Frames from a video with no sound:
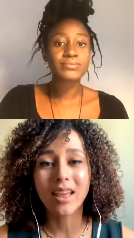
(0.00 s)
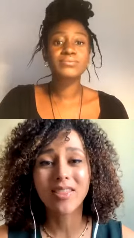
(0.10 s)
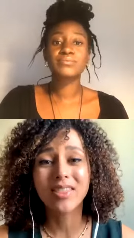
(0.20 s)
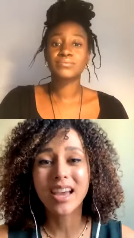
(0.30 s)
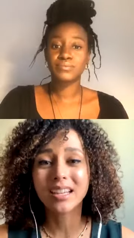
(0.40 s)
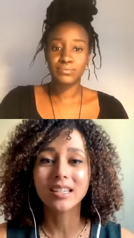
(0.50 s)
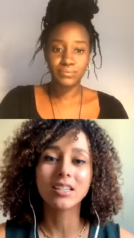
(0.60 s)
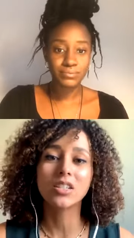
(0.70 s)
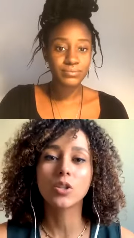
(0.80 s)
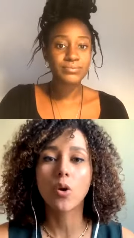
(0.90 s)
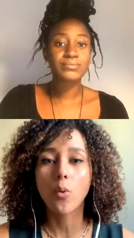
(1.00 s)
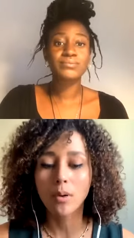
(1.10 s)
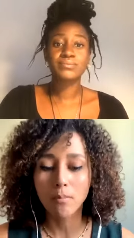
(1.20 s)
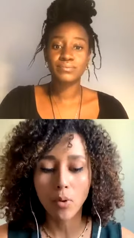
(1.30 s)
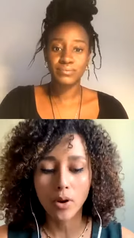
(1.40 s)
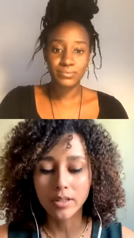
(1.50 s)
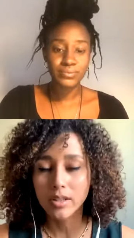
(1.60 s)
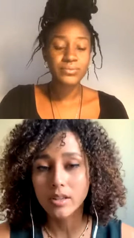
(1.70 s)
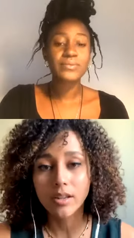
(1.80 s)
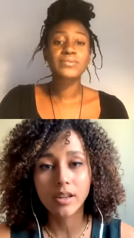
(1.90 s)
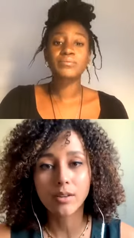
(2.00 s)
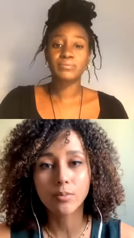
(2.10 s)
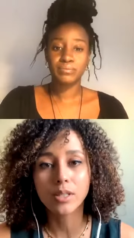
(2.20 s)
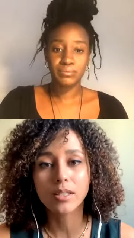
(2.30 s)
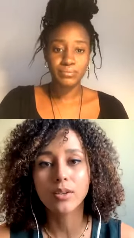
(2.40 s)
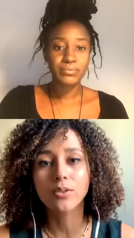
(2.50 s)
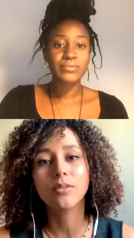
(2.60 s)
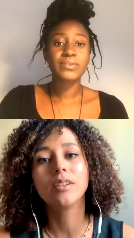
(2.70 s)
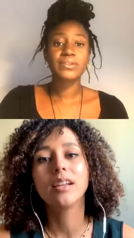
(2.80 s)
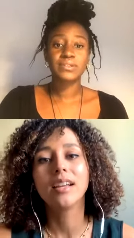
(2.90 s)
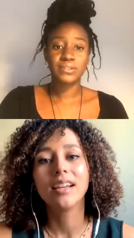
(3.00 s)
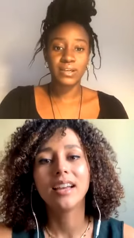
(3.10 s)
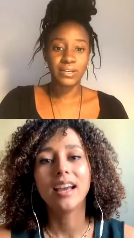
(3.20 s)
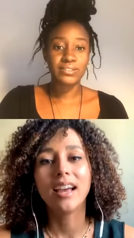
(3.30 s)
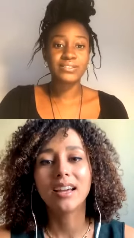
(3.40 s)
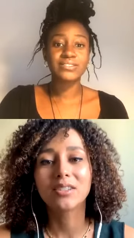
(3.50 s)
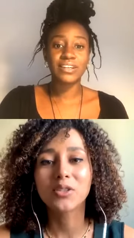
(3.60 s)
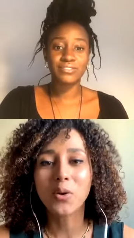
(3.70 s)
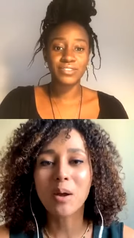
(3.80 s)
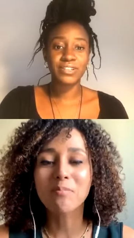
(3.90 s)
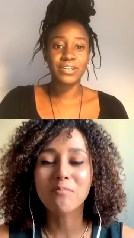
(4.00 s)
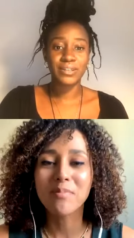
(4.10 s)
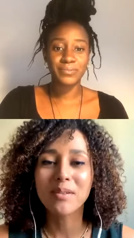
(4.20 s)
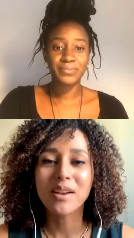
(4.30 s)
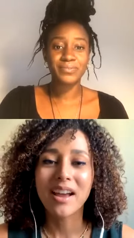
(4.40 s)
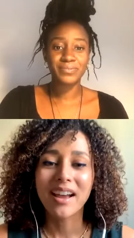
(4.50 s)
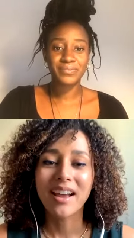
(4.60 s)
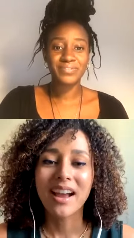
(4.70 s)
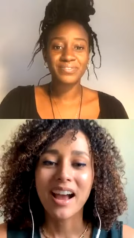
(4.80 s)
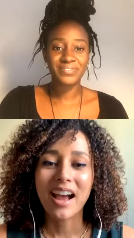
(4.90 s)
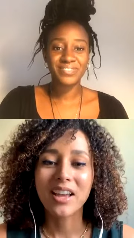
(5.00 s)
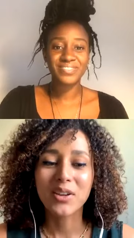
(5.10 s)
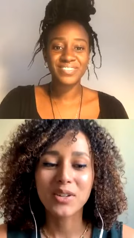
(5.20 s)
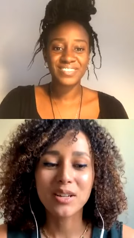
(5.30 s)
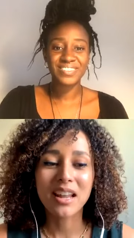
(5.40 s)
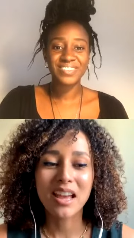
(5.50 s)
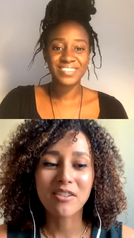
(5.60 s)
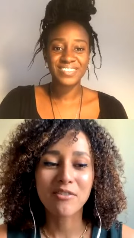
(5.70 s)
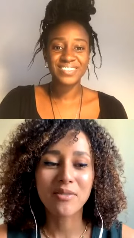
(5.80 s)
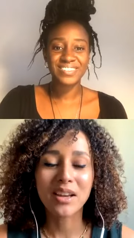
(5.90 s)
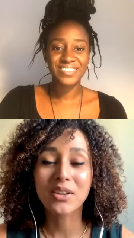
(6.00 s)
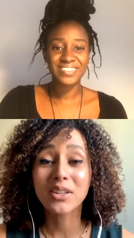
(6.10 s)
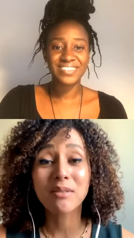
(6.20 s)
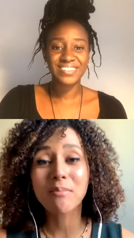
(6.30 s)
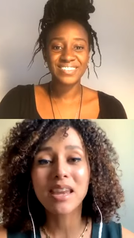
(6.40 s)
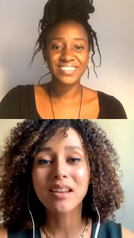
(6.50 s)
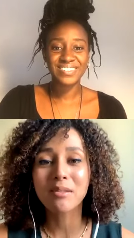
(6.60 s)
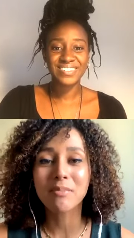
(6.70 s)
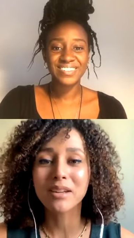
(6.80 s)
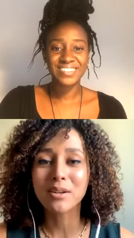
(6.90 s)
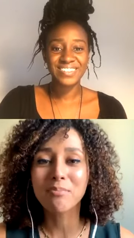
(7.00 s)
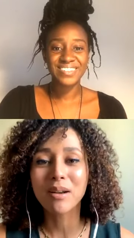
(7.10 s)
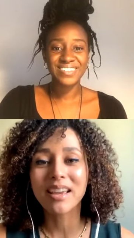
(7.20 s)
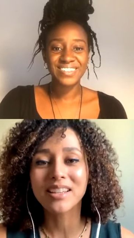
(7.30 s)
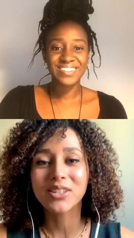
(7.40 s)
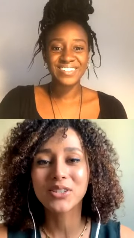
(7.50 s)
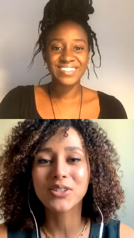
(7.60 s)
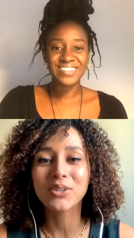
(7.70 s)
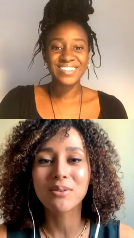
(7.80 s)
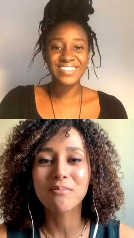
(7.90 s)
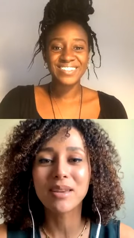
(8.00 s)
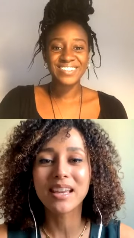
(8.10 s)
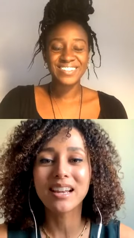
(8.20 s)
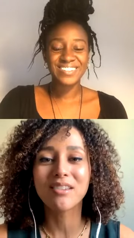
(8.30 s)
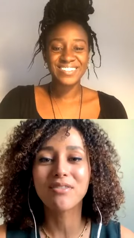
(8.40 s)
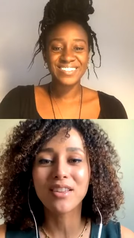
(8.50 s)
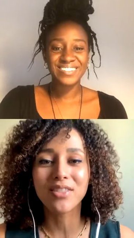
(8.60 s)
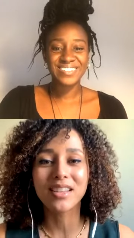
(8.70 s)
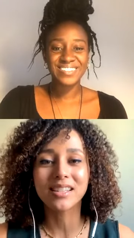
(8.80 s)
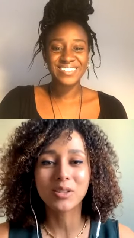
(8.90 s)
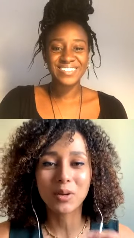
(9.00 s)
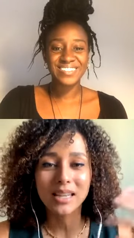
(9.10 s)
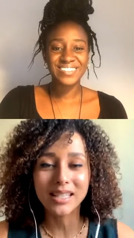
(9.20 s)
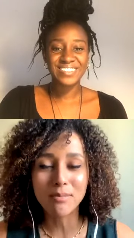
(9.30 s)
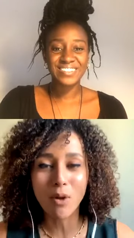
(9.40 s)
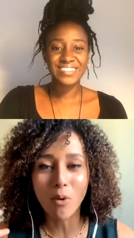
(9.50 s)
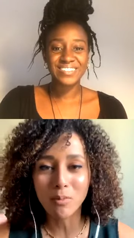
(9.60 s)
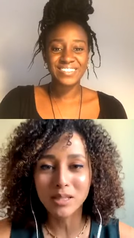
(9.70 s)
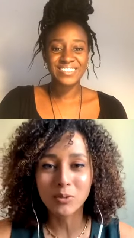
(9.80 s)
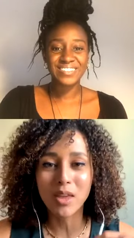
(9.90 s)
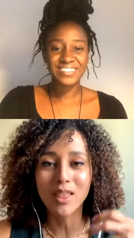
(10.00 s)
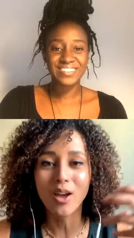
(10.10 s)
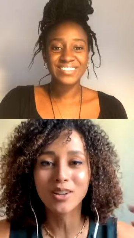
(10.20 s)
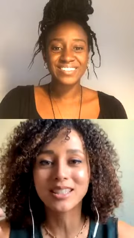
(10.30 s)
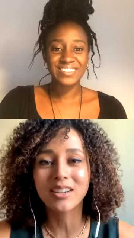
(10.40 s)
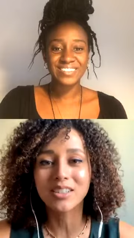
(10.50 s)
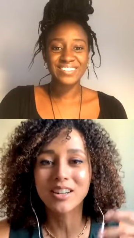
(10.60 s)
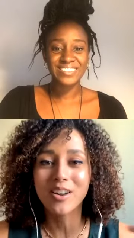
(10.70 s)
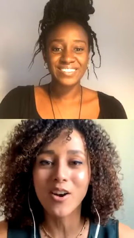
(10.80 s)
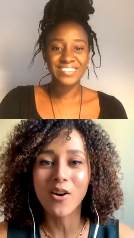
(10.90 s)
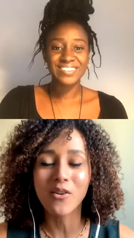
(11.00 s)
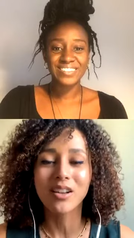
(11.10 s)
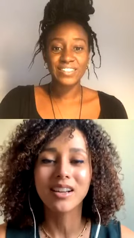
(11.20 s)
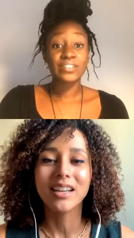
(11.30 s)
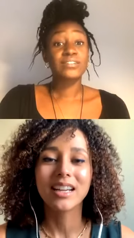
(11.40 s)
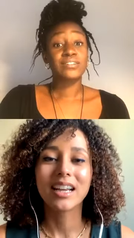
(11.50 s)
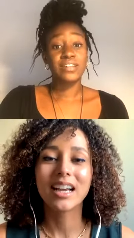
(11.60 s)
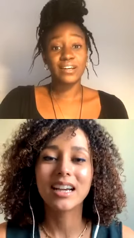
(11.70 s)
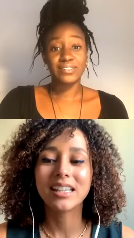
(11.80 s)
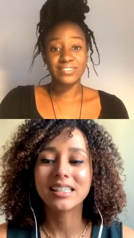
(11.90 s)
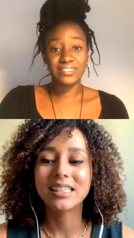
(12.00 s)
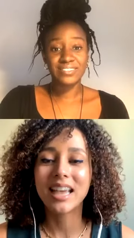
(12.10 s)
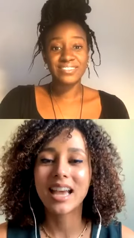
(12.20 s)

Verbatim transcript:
Speaker 1: And that is so important here in Brazil. Yes. And so I'm I couldn't have I couldn't be in a better place to be living these crazy moments with lockdown and all because